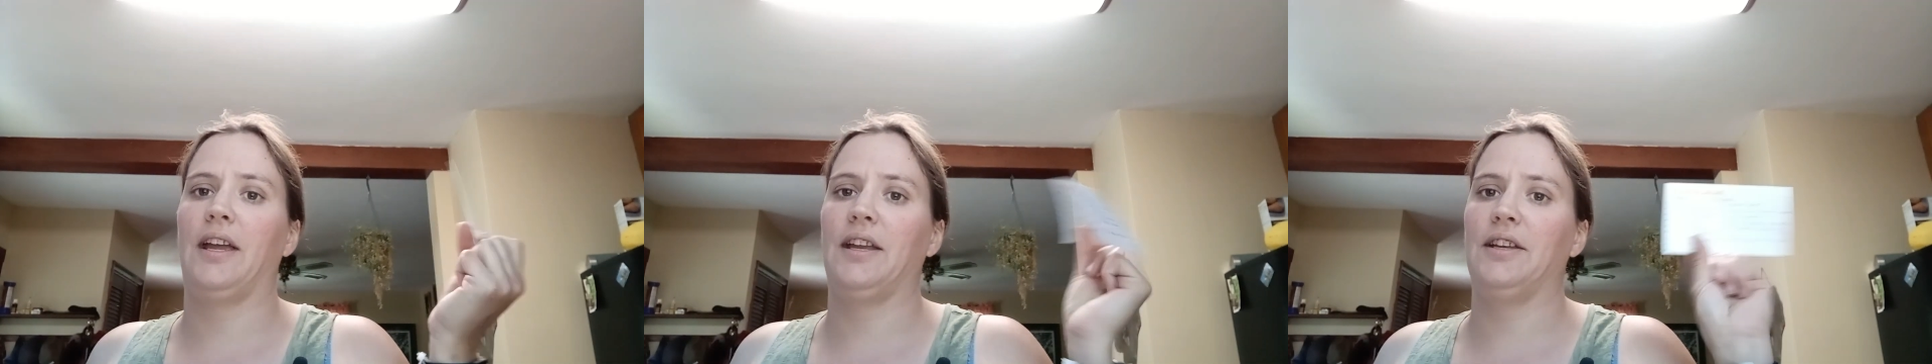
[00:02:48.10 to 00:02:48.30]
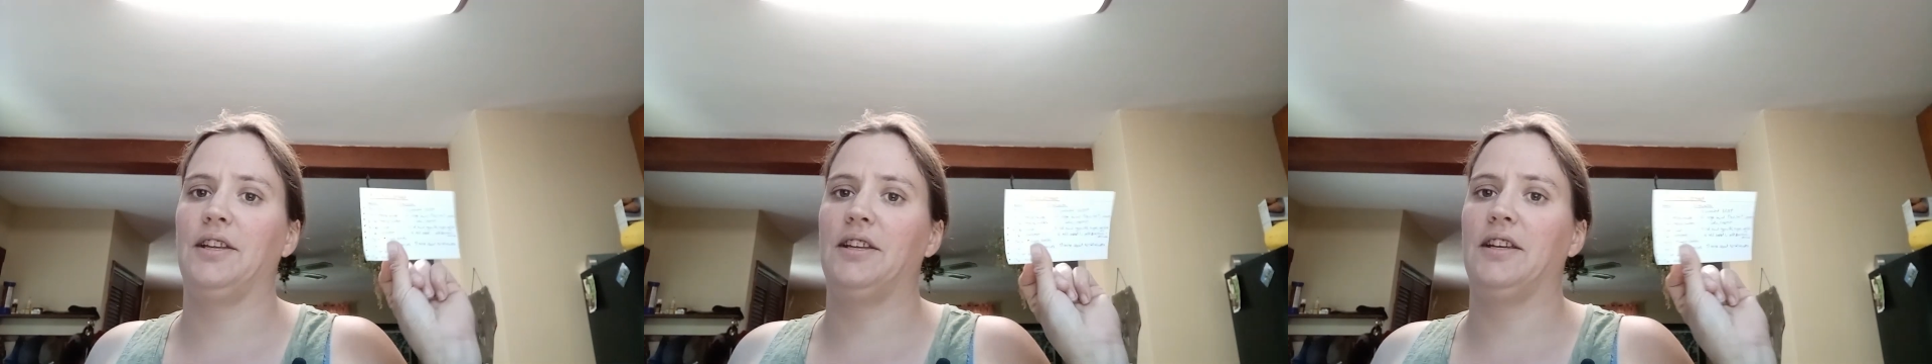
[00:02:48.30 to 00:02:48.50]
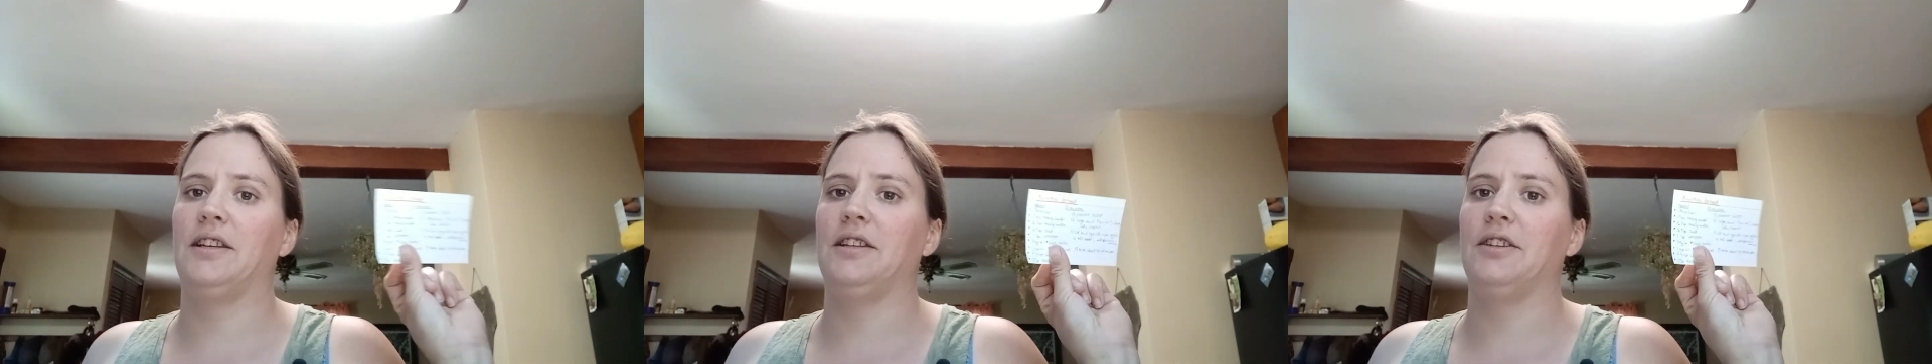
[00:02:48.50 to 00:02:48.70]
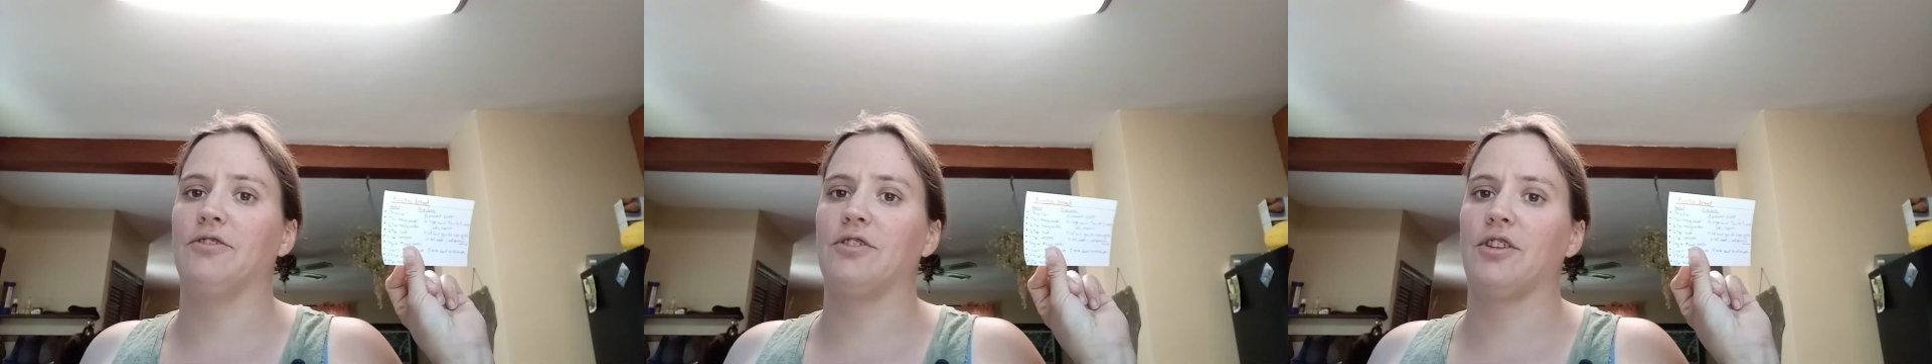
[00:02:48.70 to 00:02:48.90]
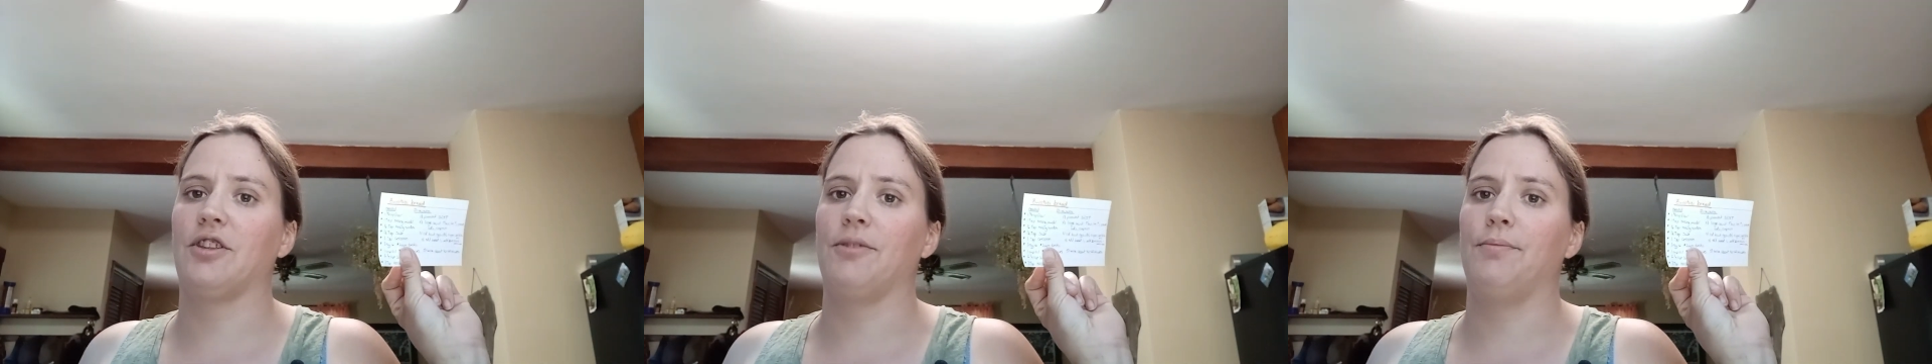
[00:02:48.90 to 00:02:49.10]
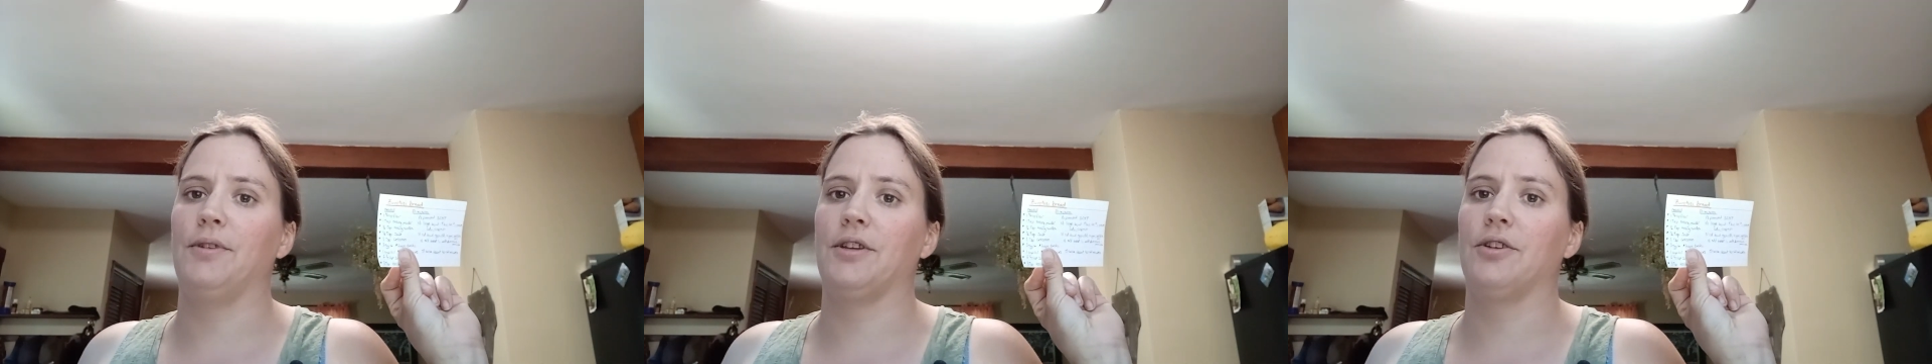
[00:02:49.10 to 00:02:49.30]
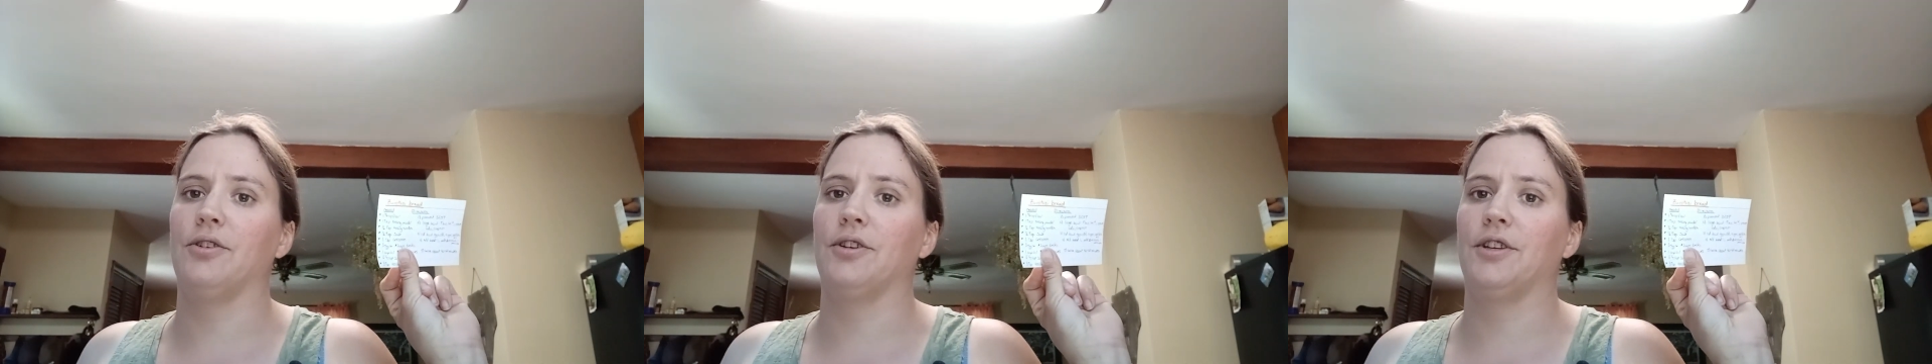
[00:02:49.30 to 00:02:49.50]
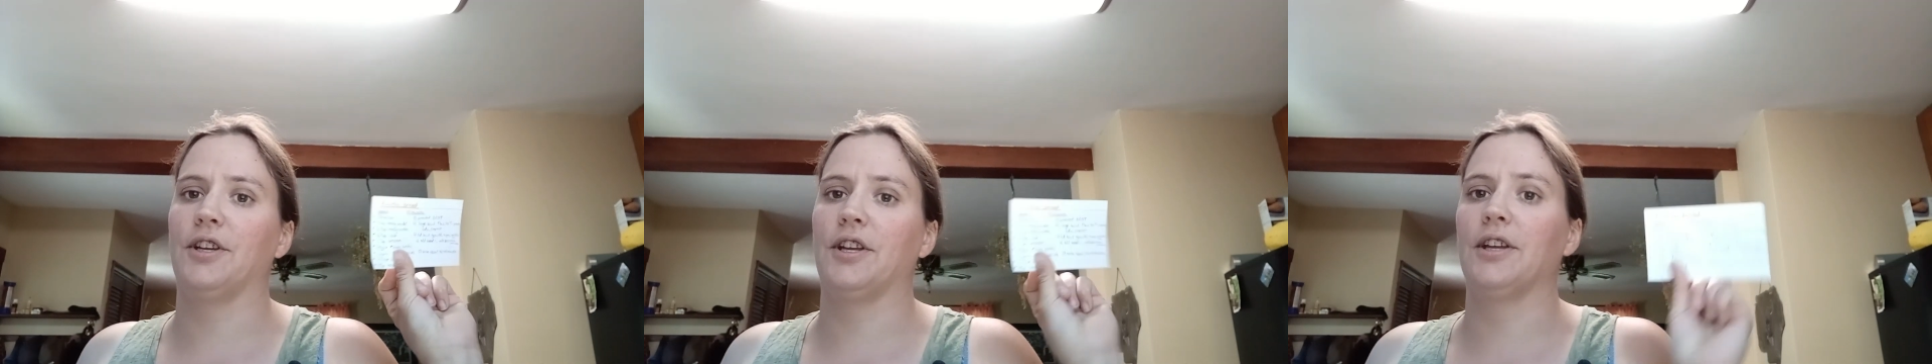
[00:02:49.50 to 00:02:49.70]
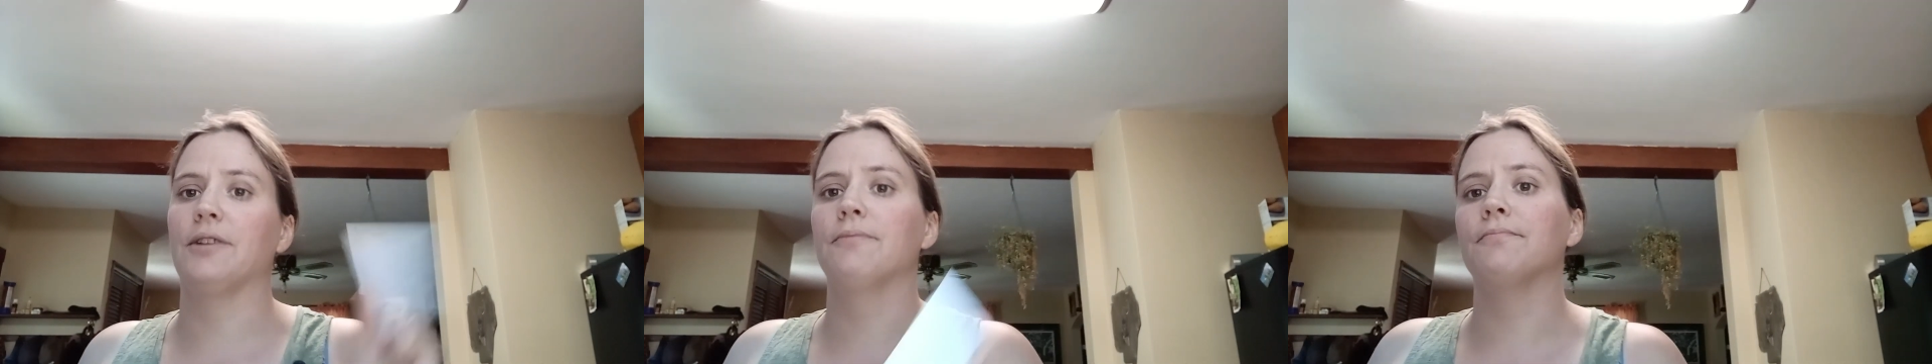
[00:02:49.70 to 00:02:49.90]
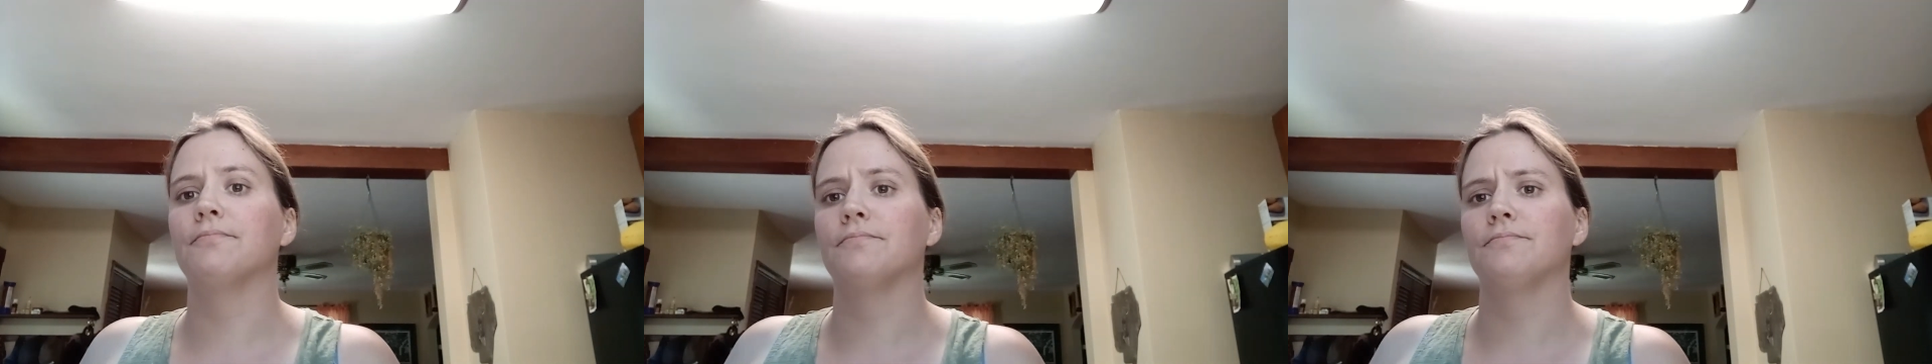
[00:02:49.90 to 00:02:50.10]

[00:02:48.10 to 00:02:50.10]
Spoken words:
handy dandy recipe card again.